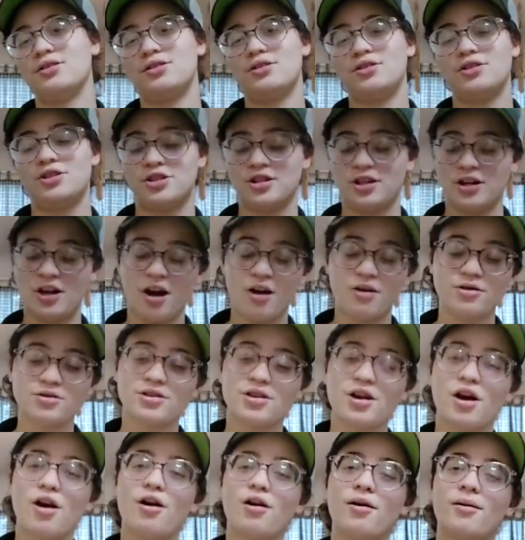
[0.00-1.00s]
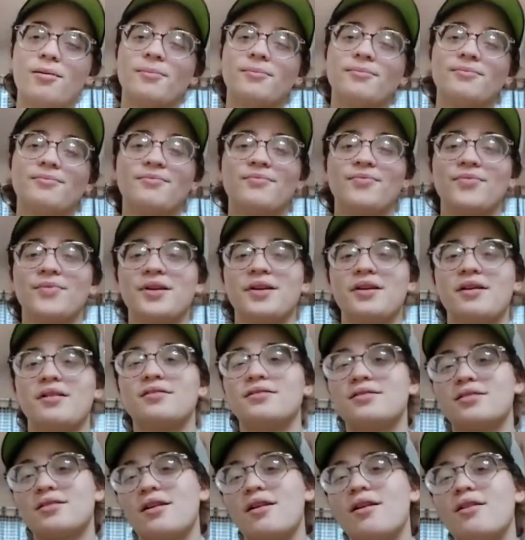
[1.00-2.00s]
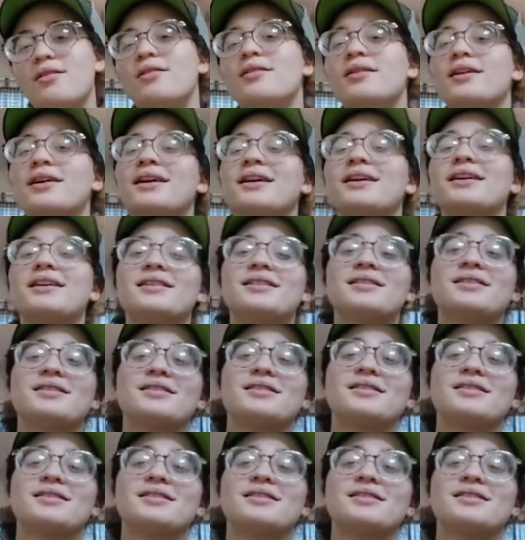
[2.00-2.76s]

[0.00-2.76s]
She goes home to go get